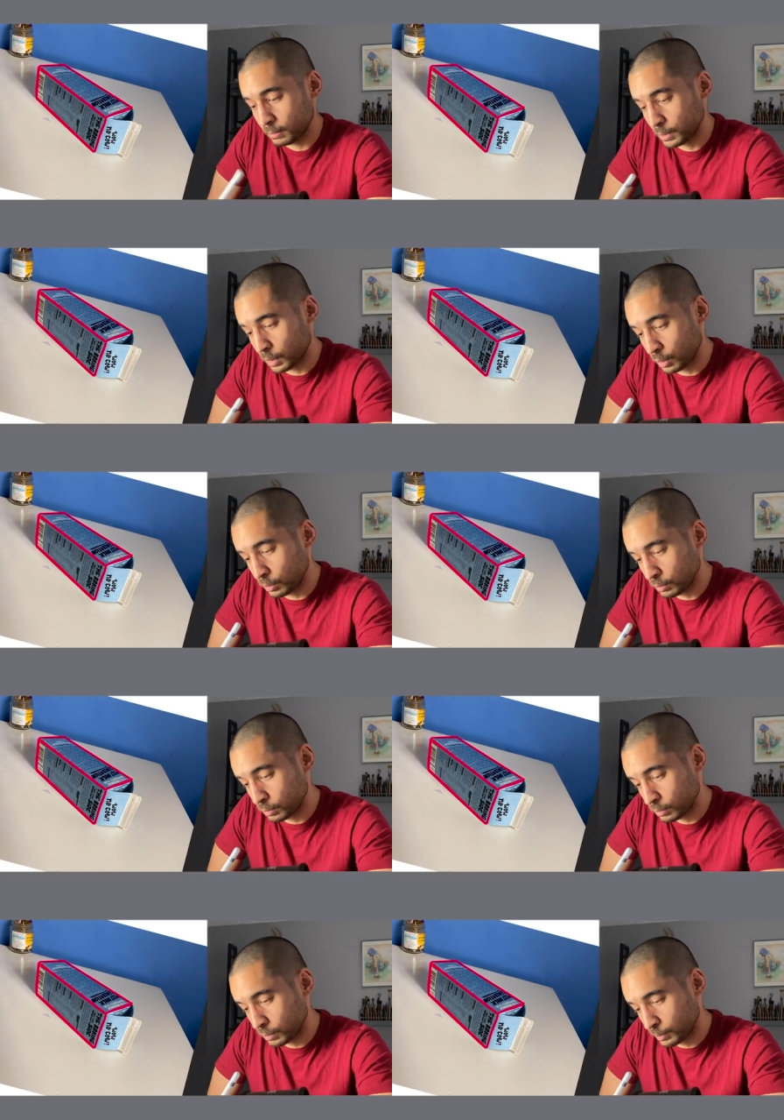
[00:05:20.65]
So
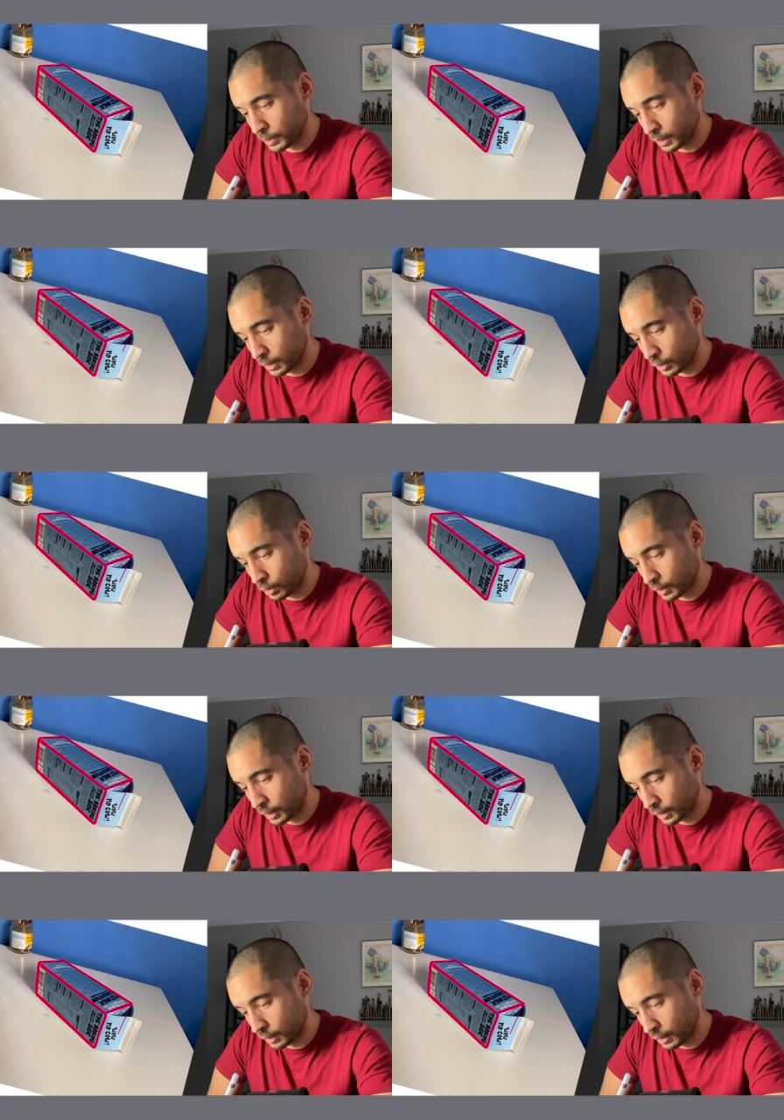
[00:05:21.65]
I'm just going to try
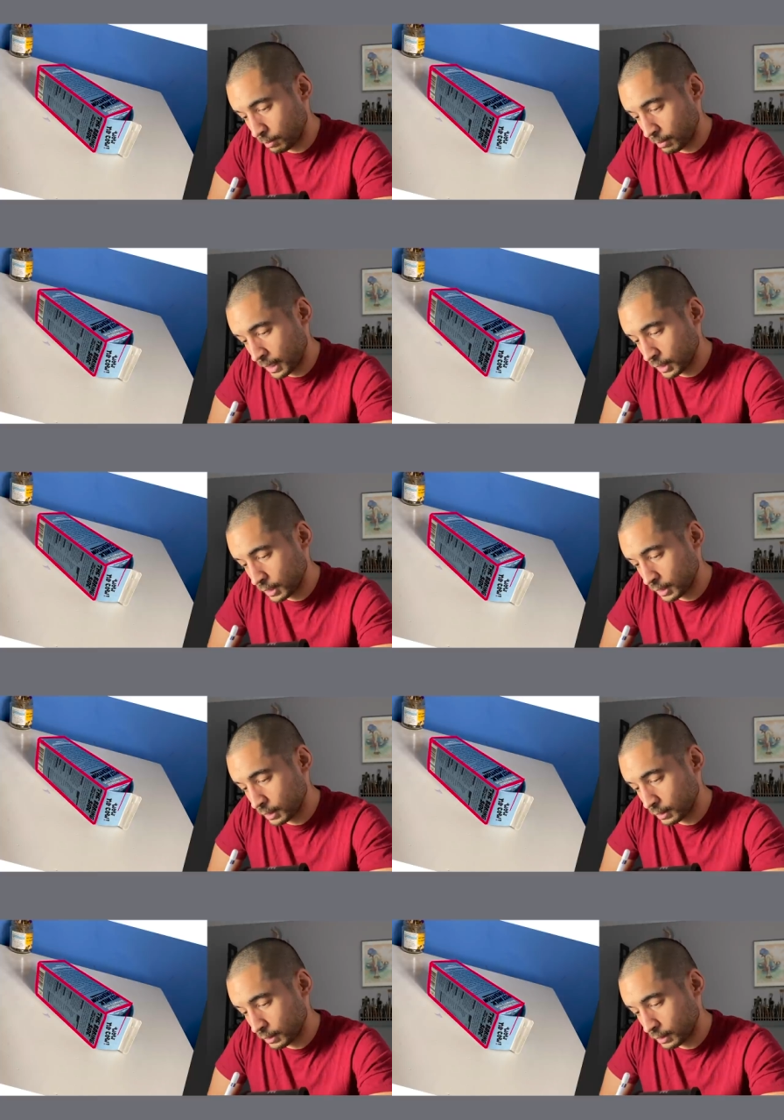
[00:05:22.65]
and
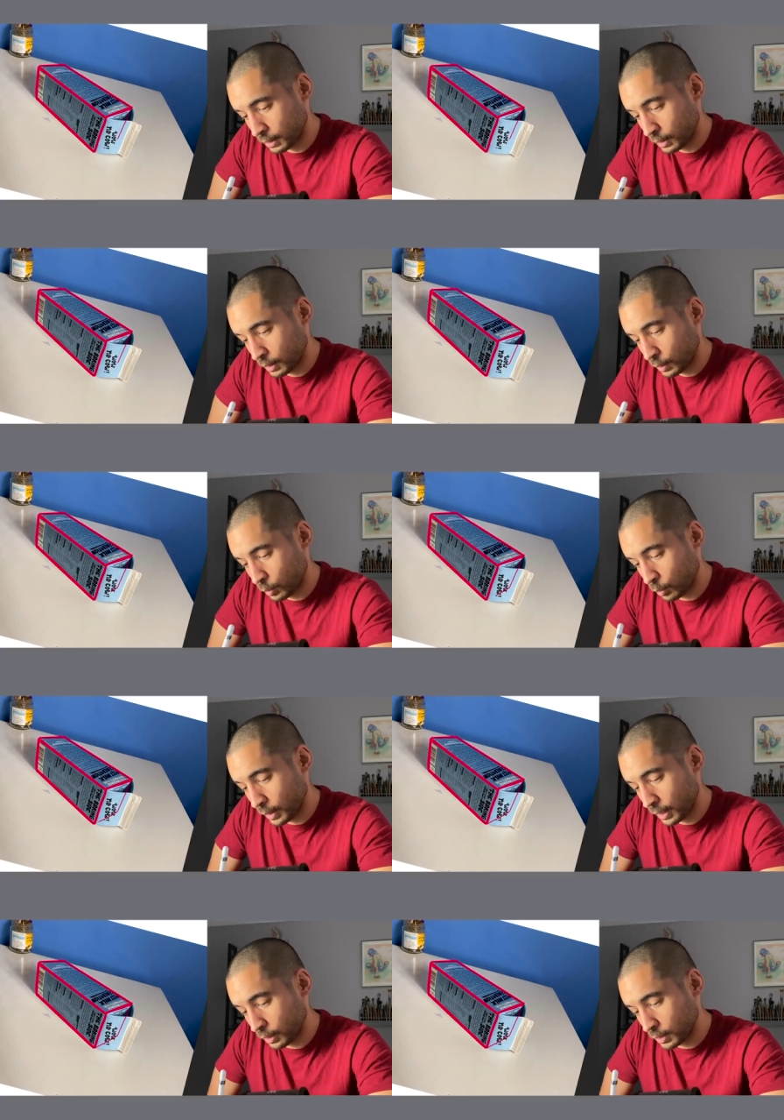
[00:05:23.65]
imagine
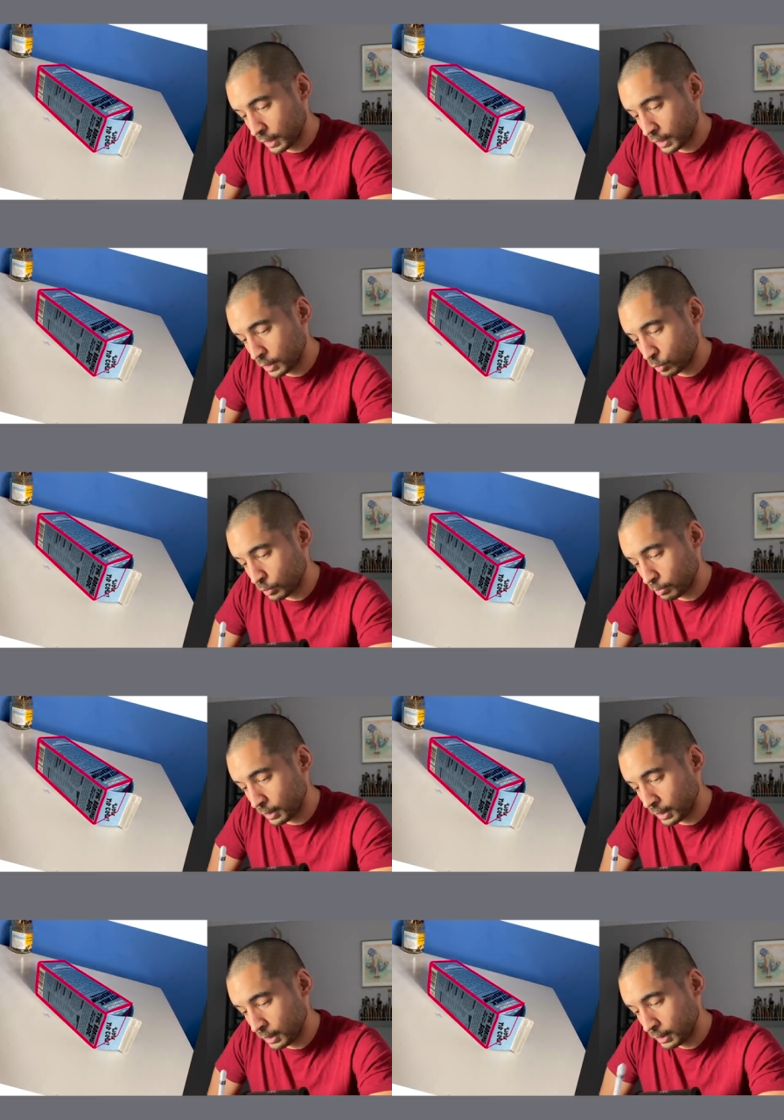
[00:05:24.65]
where those edges would
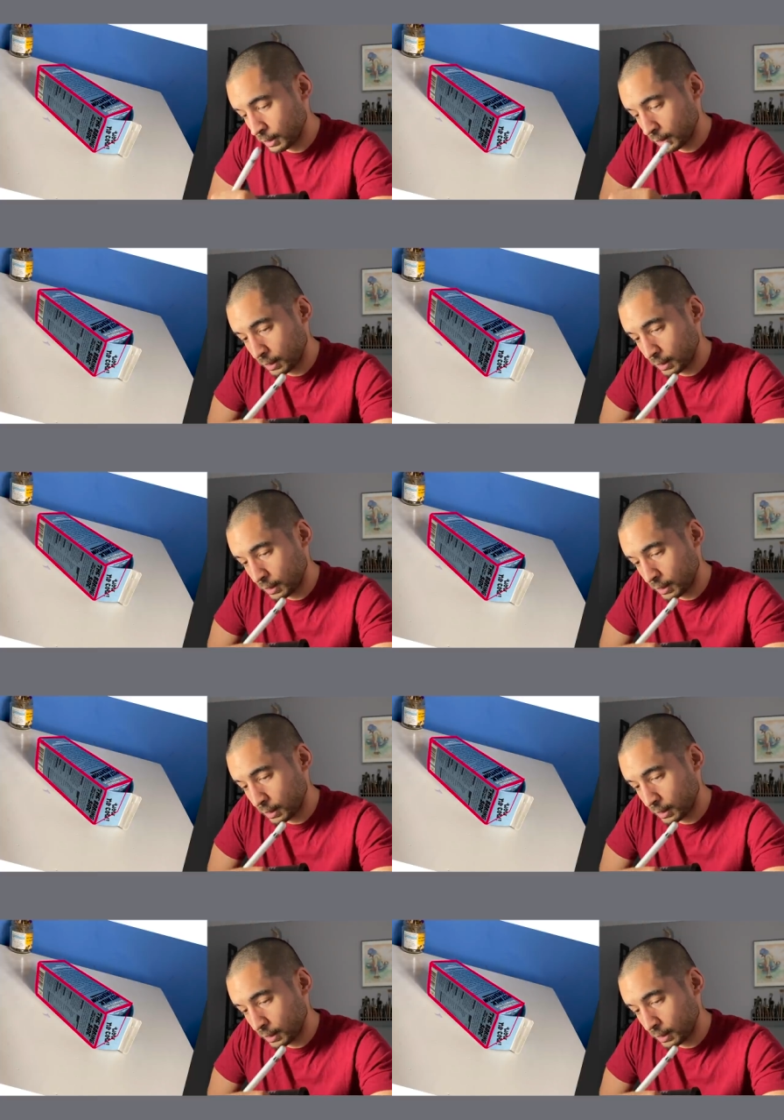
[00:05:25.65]
be.